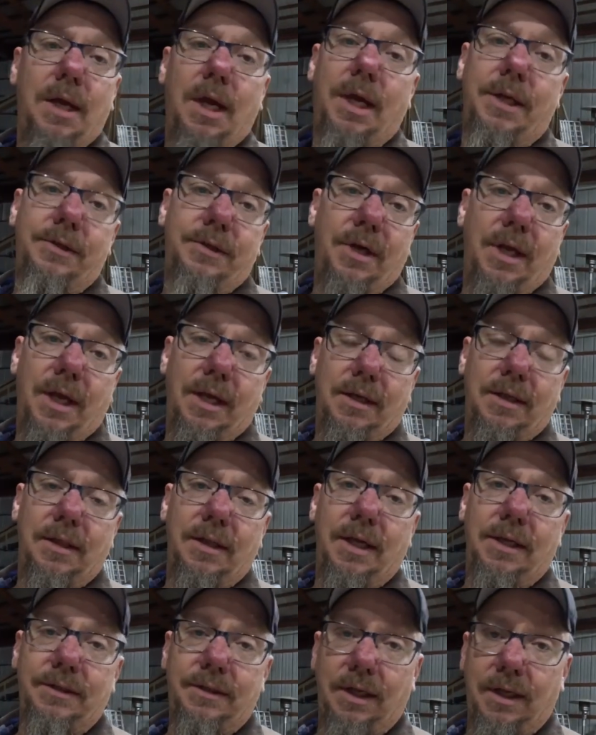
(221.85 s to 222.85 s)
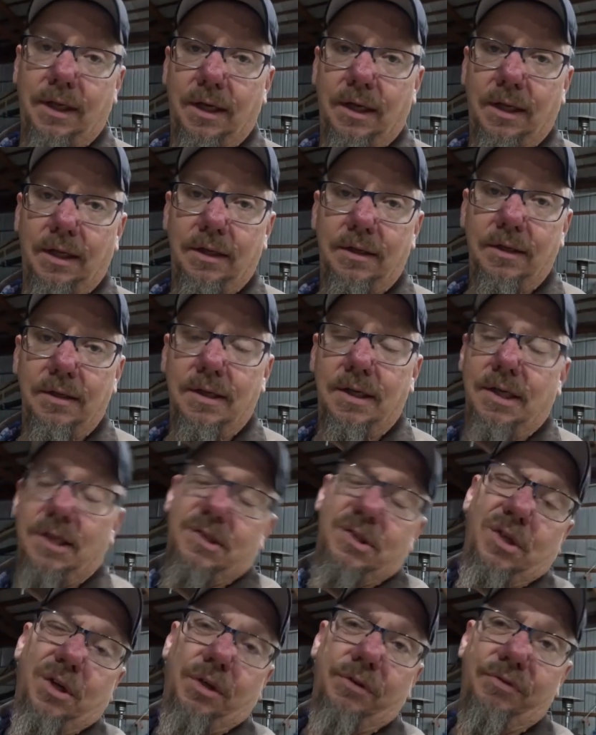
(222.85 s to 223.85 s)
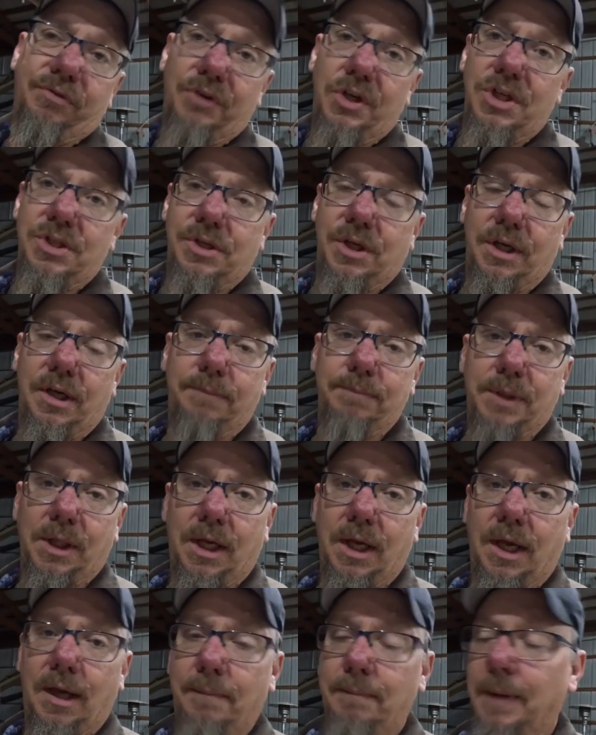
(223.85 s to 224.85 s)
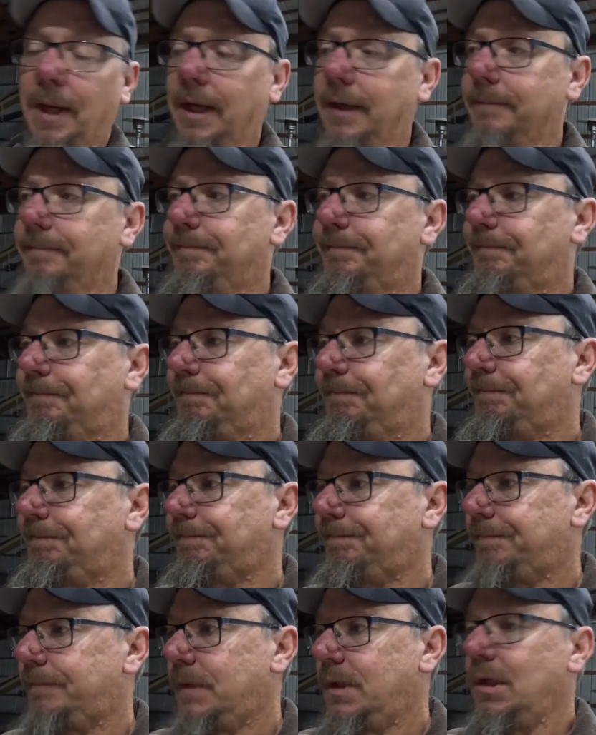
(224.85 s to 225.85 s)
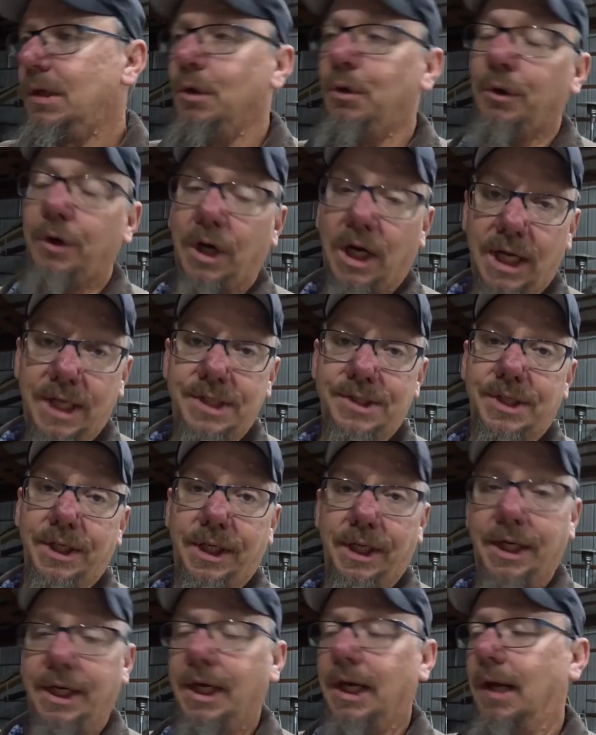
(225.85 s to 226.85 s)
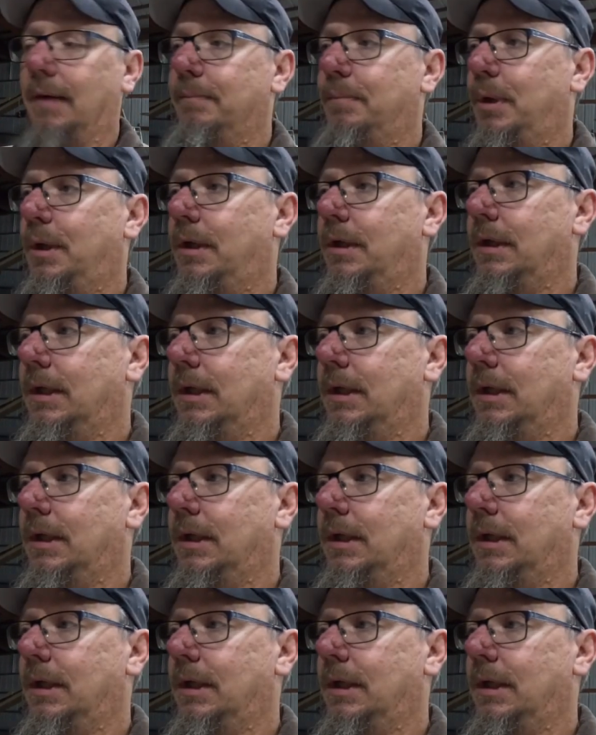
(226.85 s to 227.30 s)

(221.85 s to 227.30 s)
and you're not collecting any. It's called freezing up the combine or icing it up.